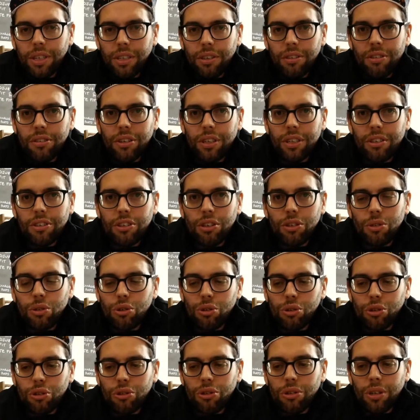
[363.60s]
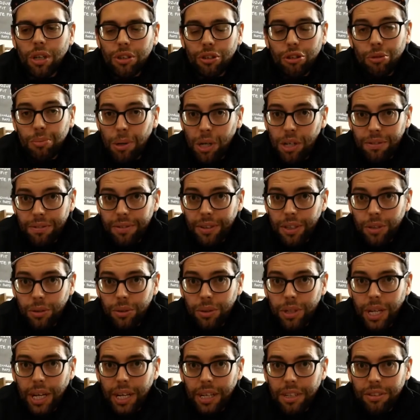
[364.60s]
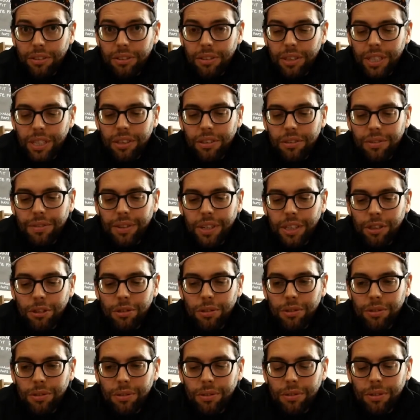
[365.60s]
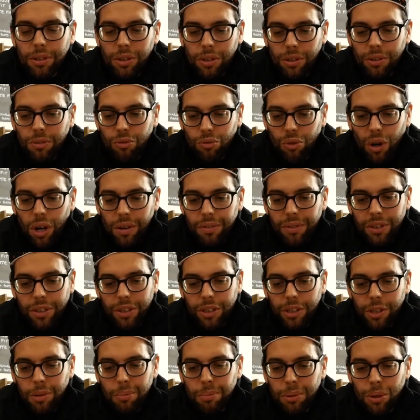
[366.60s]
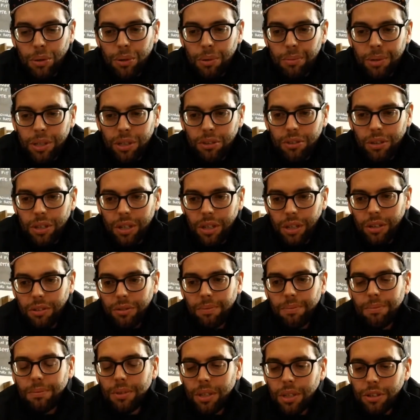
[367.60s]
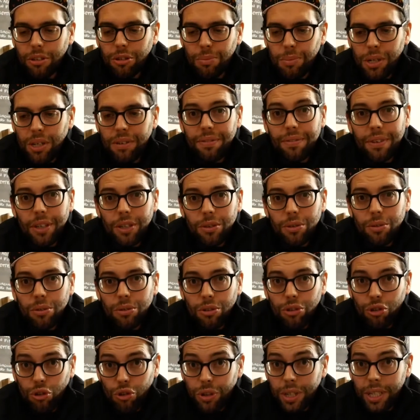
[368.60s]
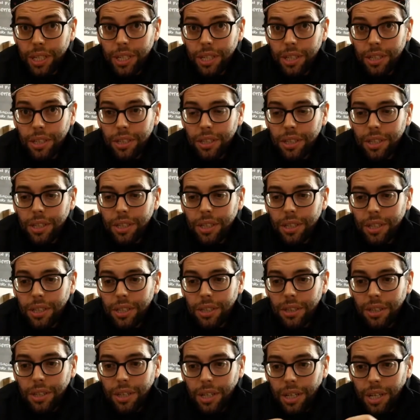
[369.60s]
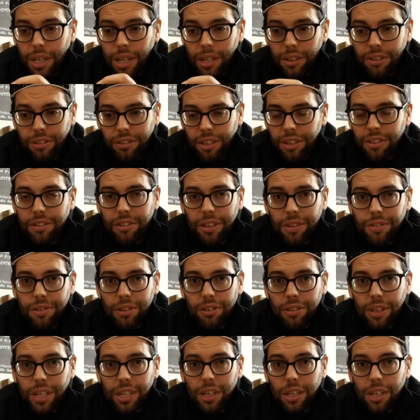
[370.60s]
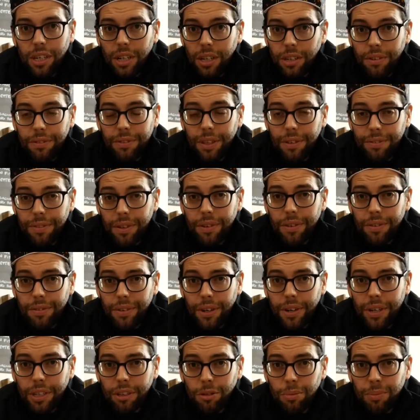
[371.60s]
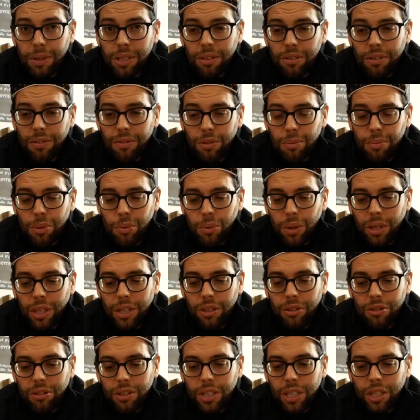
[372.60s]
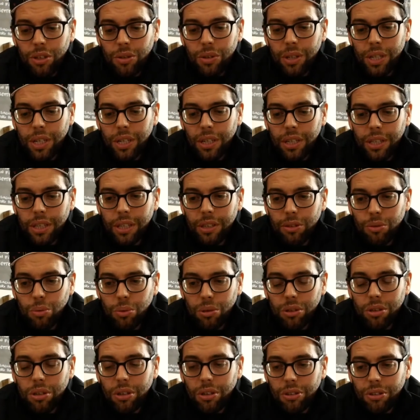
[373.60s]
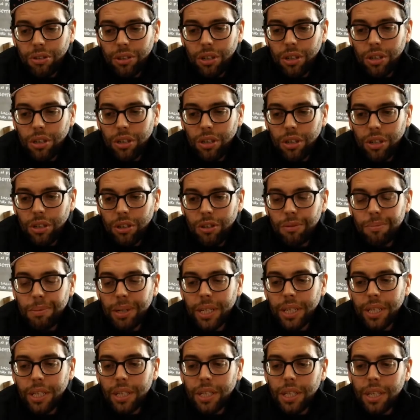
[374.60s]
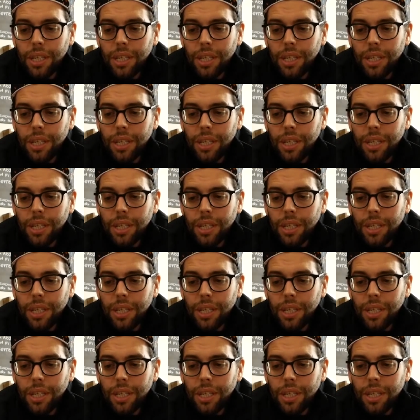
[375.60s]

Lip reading: decided to use a smartphone as the interface rather than the computer, because a smartphone screen, as sensitive as they are, they're very, very expensive. To put one of those in a unit like this would cost a lot of money.